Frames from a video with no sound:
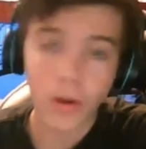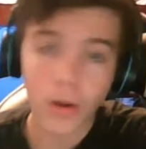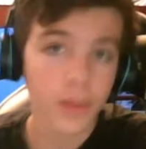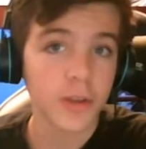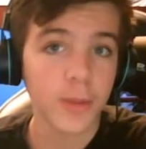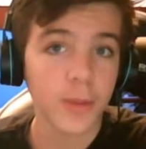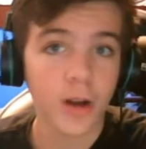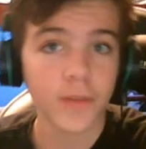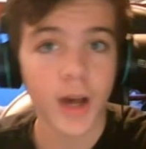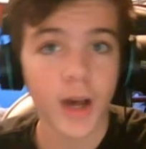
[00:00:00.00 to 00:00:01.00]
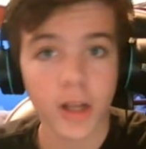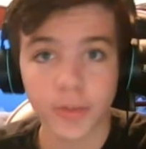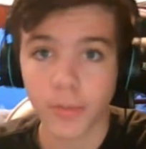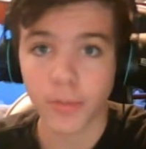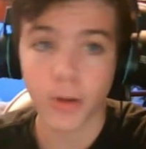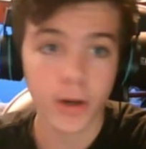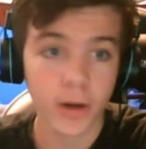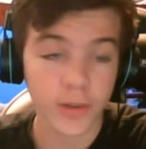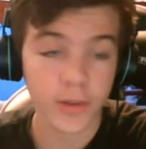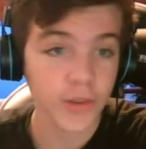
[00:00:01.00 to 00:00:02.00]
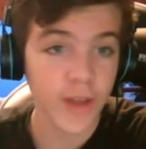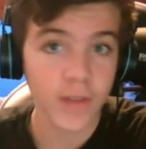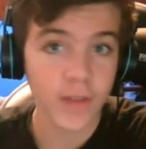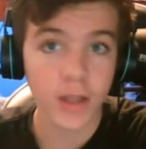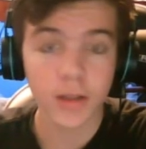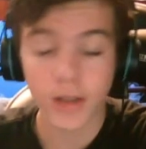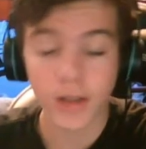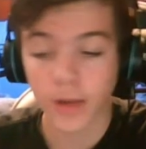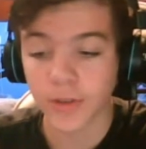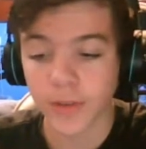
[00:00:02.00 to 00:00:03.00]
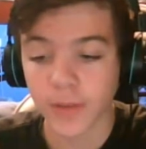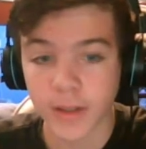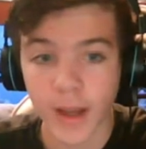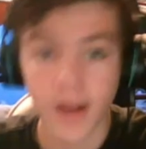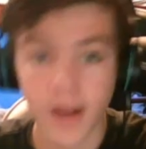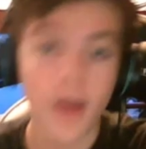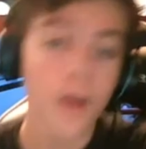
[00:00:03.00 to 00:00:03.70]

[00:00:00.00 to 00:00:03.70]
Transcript: all of the spin-off titles with Mario Kart 7, you know, stuff like that.